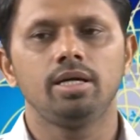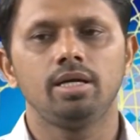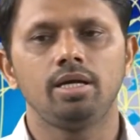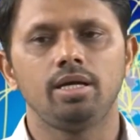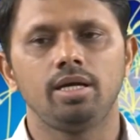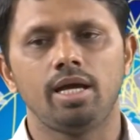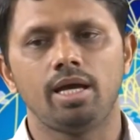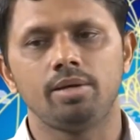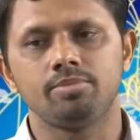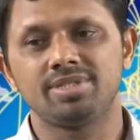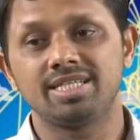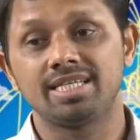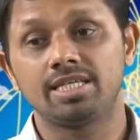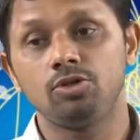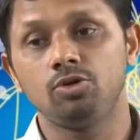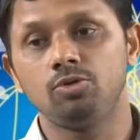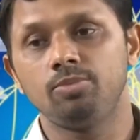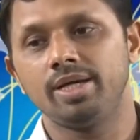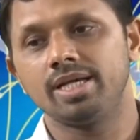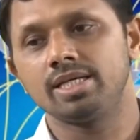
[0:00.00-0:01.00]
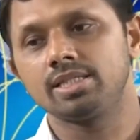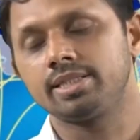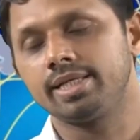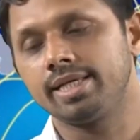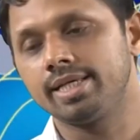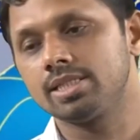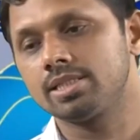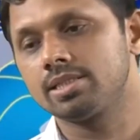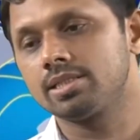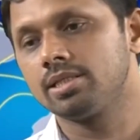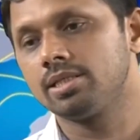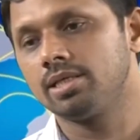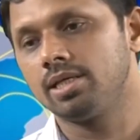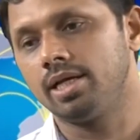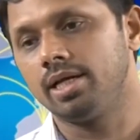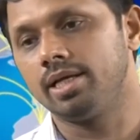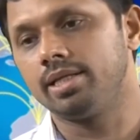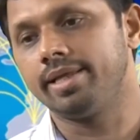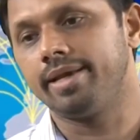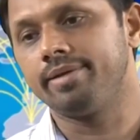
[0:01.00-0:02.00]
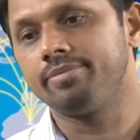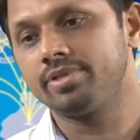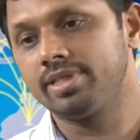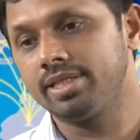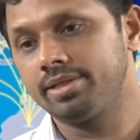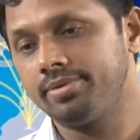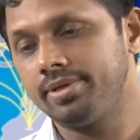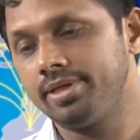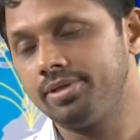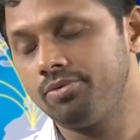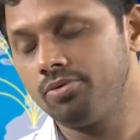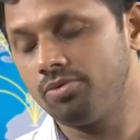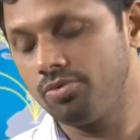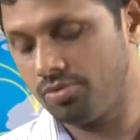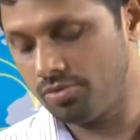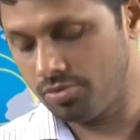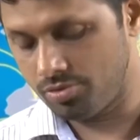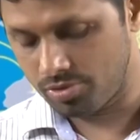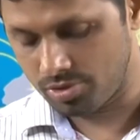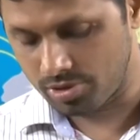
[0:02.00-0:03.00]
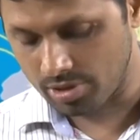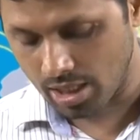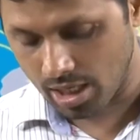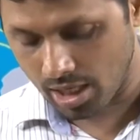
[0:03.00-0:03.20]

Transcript: MCQ based test, and the MCQs